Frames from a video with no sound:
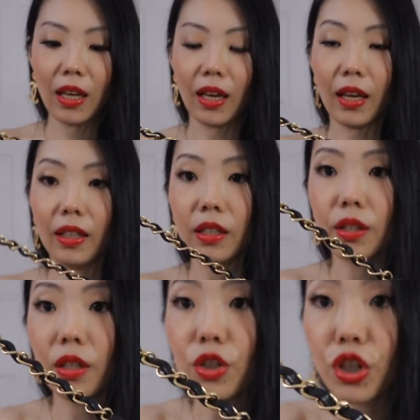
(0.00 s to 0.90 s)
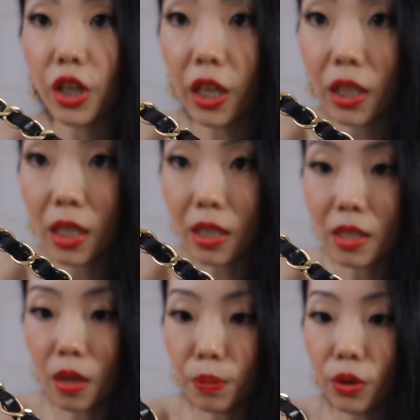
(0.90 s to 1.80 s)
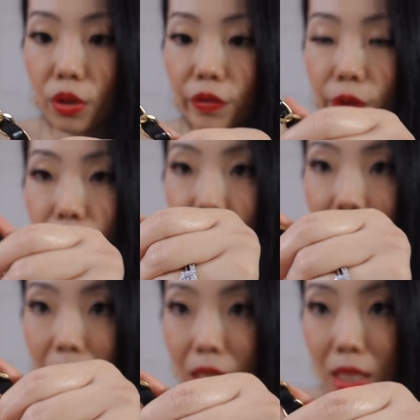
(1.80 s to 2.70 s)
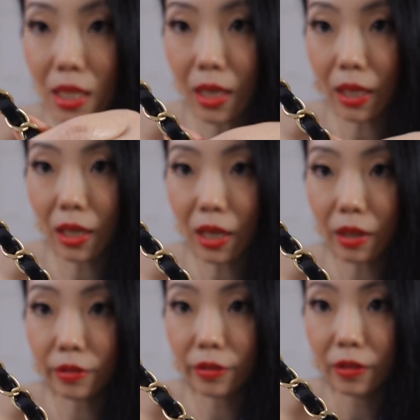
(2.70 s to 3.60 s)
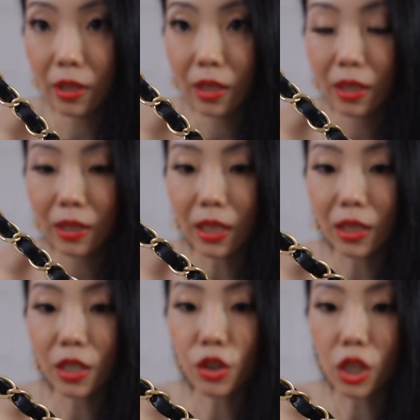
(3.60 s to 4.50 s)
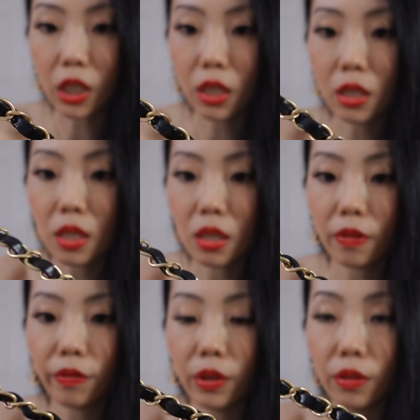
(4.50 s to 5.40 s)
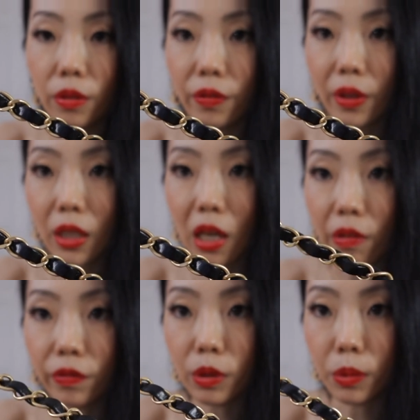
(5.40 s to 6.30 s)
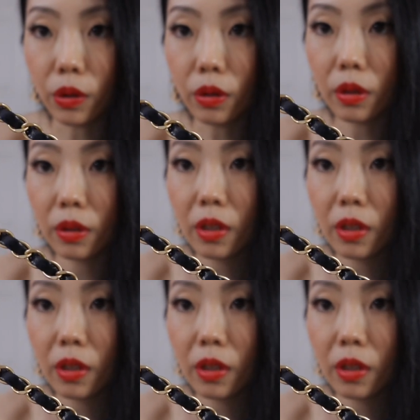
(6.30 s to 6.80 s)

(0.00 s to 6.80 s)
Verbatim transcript: And the chain is a beautiful thickness. I love that these chains feel very comfortable.